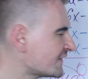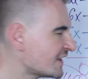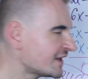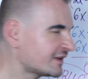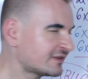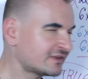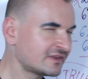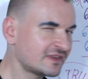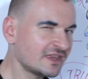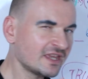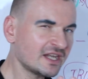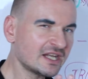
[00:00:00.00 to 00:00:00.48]

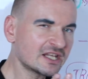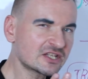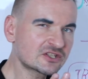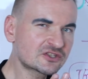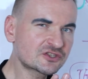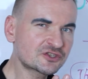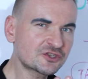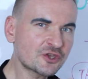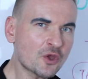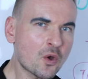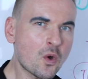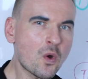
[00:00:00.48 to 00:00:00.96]
that there
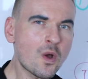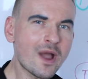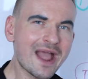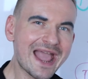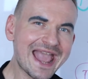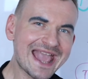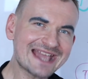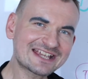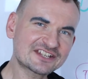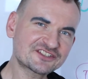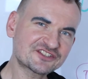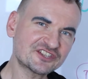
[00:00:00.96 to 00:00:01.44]
is no
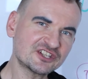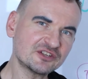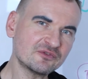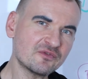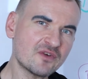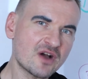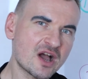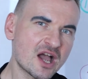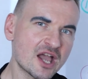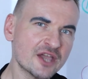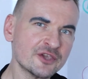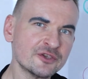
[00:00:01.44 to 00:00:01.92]
x and
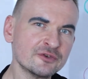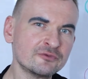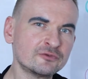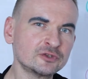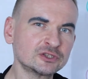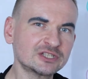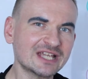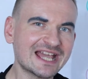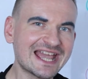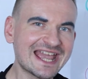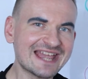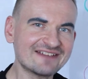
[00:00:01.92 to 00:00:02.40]
y you
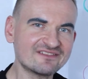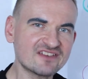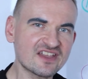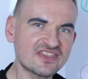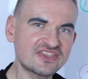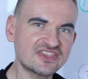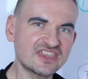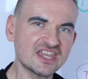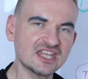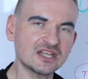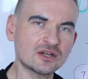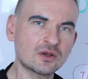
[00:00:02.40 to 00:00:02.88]
would ever
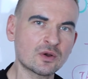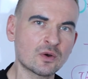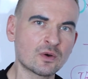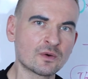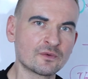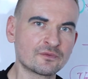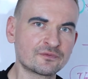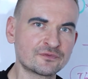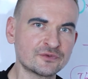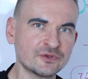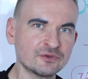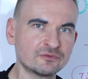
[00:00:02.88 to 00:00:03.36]
think
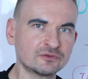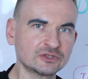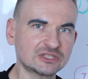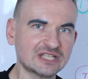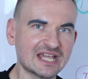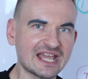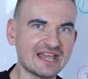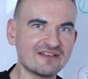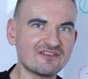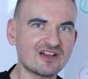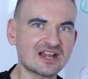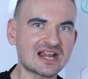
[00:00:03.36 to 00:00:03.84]
of, you would
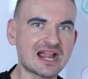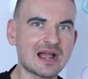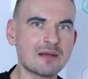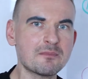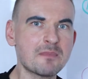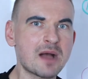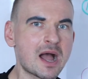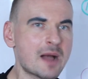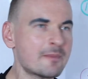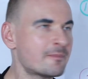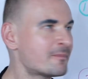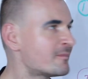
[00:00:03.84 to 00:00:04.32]
ever
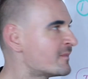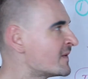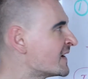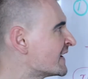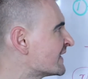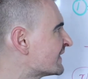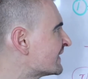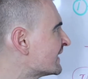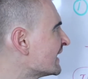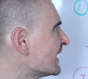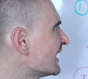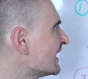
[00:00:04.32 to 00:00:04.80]
come up
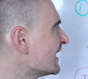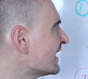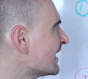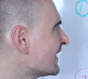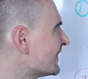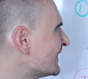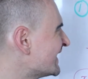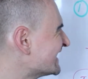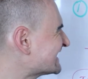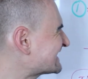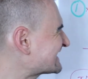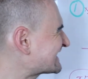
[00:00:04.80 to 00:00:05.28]
with,
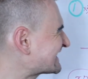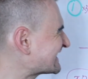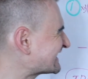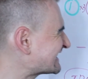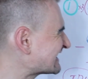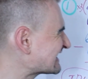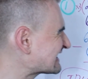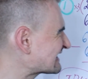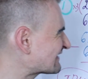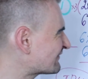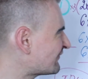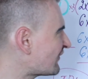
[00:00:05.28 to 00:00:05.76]
that
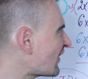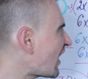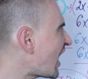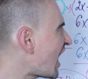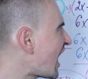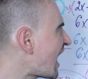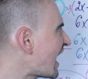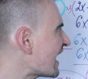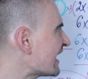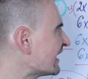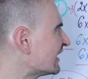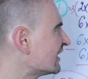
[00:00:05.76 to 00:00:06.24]

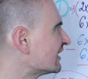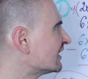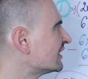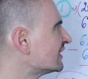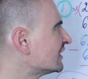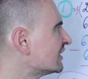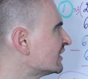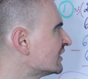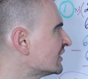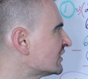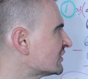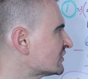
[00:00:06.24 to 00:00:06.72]
satisfy
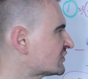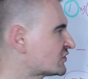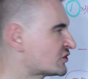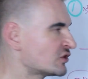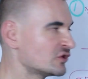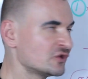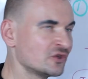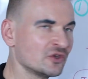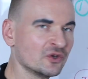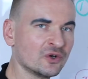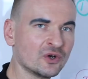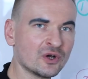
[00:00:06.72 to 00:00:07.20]

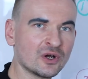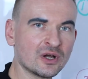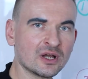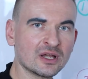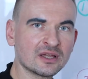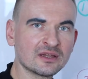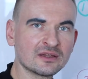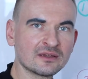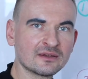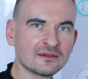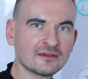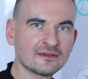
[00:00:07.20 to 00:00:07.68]
to
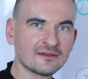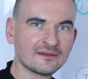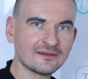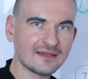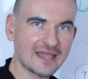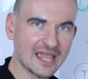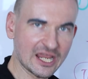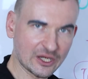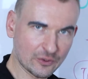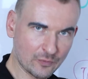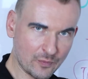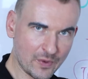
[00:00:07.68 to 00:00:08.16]
your
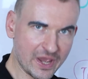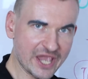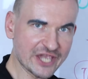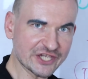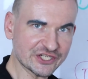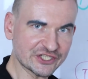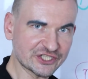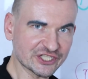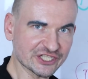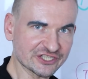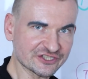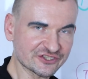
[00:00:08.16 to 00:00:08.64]

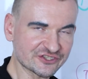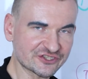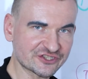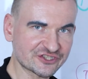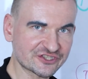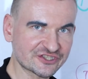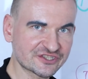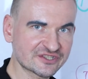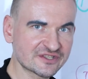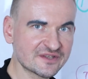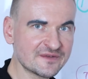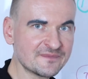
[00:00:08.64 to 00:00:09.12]

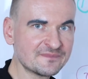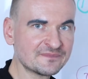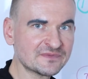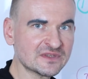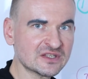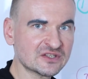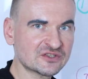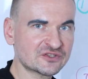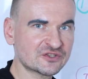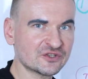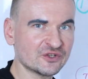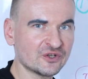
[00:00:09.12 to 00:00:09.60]
equations.
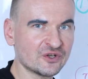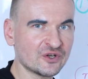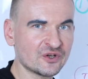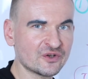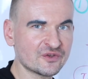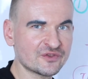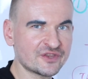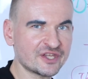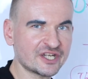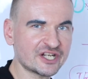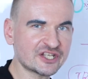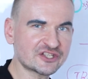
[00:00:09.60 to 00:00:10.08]

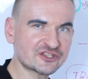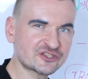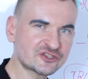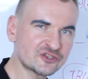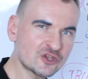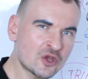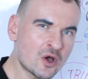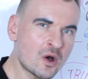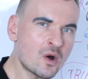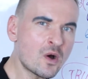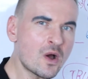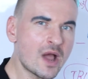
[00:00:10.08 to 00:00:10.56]
So there is
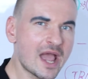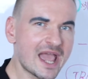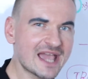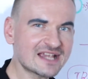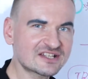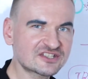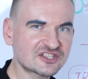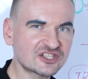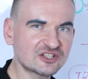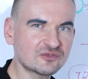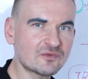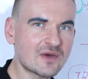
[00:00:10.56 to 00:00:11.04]
no
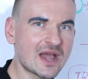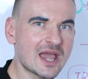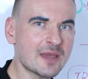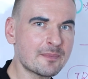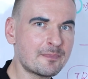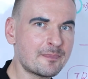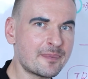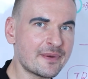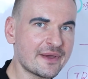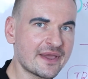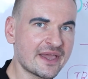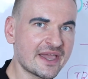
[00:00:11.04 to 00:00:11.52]
x and y
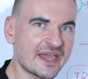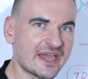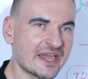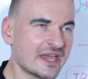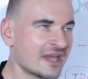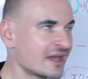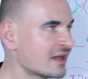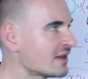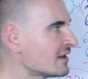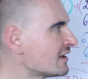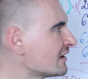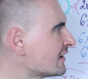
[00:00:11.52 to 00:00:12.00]

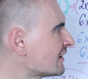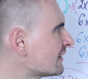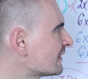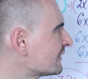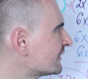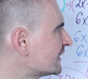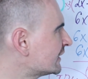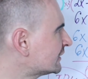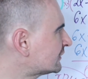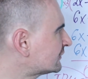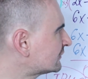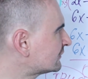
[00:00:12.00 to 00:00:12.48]
pair
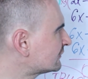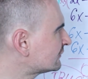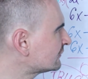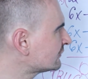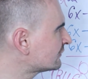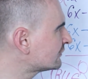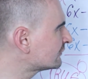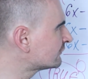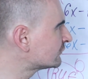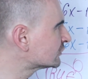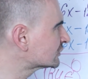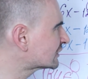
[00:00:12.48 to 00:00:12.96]
that
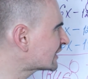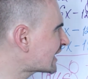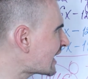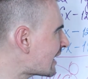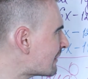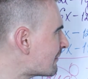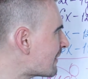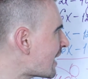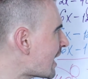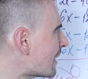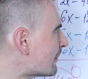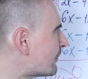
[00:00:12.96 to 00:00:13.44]
you would
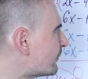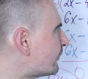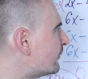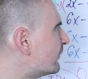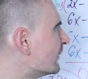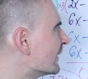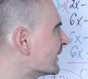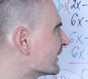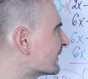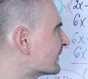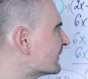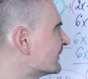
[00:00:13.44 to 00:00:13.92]
come up
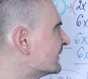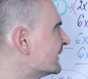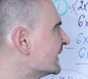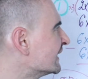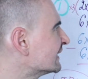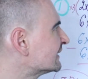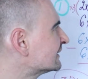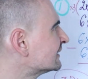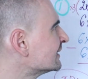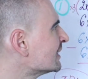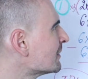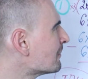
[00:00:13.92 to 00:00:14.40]
with
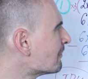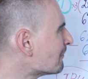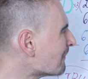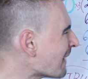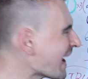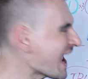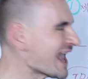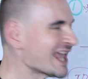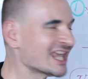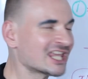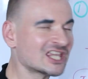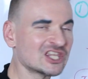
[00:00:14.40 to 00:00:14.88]
that
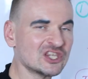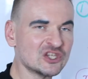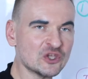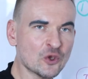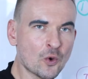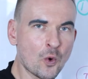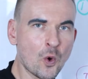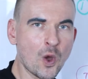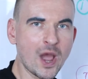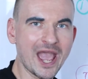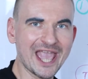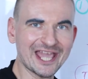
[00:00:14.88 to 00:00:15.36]
make
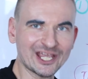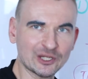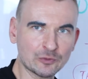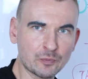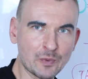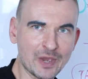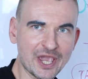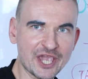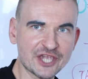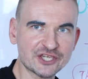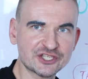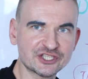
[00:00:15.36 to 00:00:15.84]
your
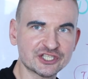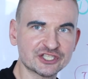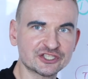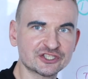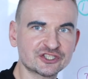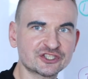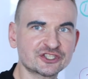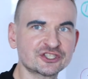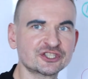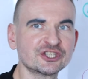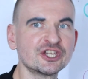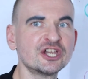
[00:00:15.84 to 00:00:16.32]

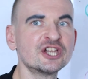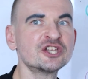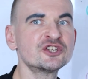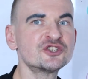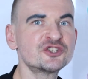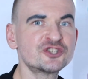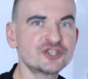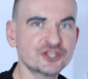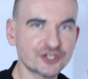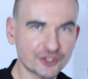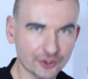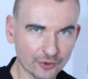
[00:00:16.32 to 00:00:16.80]
equations
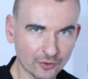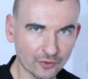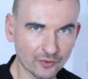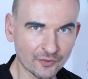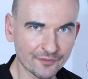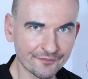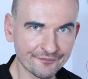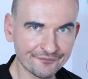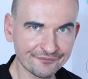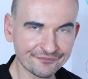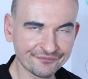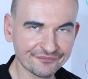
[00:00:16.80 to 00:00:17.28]

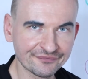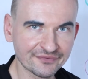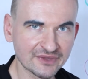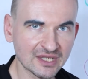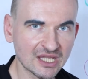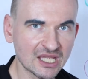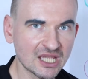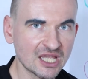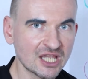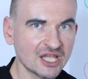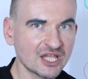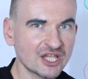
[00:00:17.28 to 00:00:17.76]
true.
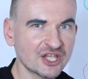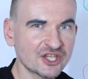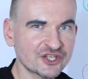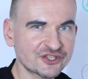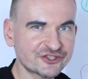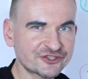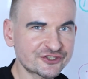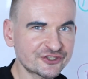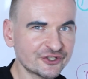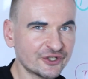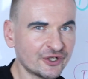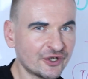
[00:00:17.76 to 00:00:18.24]

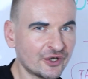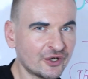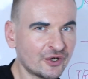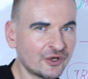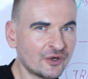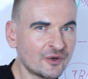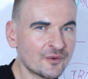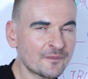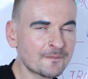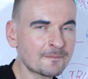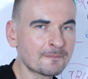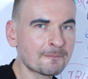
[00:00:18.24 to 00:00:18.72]

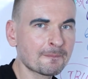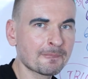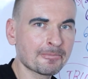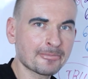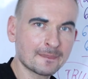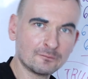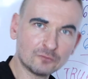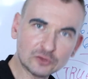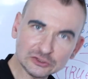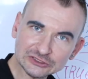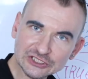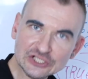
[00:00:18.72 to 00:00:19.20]
So
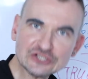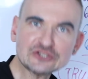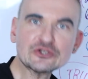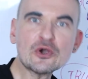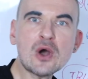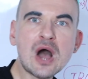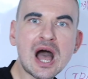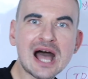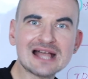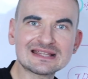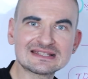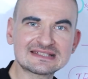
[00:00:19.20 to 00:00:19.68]
what is
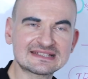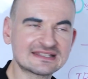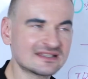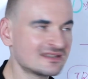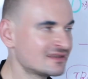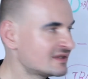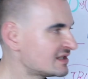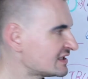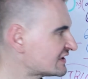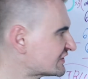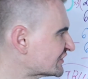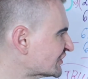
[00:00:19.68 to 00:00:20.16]
your answer
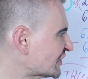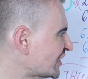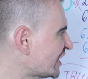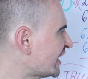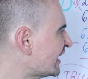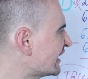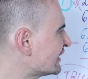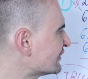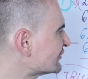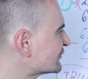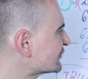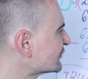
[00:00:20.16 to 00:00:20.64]
in this
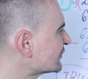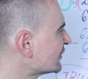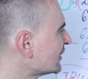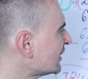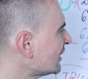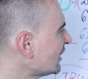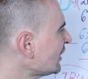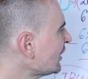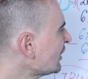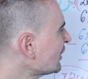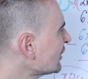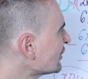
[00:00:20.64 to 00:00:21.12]
case?
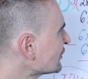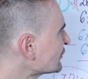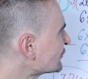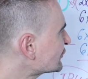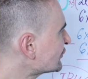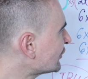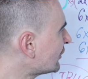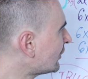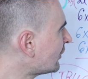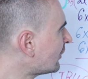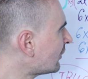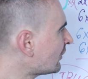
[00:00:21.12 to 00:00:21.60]

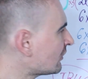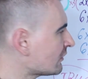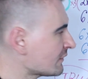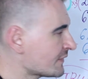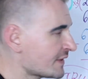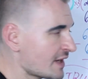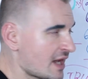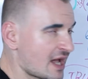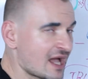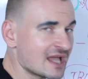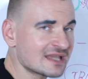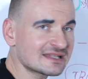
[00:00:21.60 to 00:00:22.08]
So
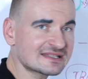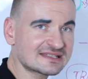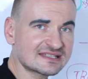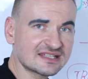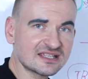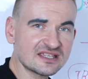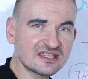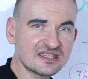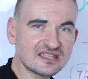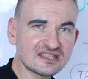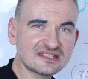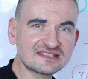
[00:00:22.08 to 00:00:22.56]
the answer
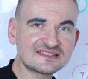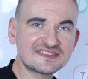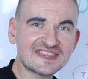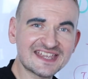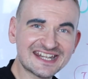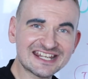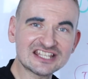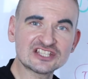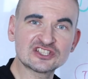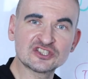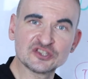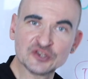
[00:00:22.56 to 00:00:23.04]
is
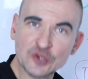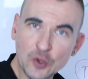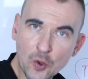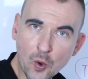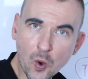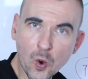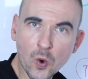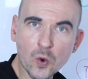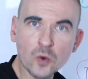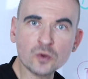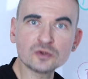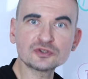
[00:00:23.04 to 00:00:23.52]
there is
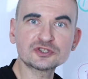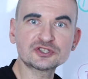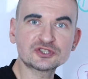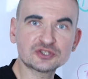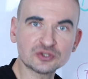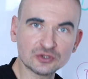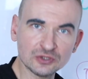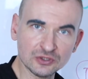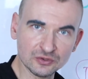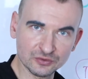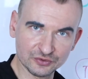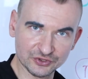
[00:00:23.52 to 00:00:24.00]
no
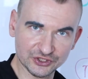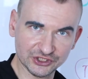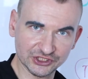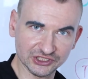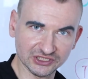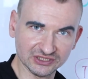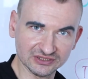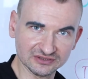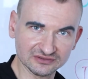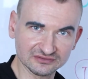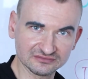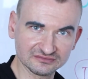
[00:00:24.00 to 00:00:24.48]

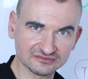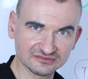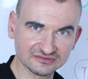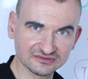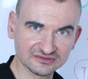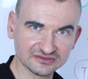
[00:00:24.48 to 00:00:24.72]
solution.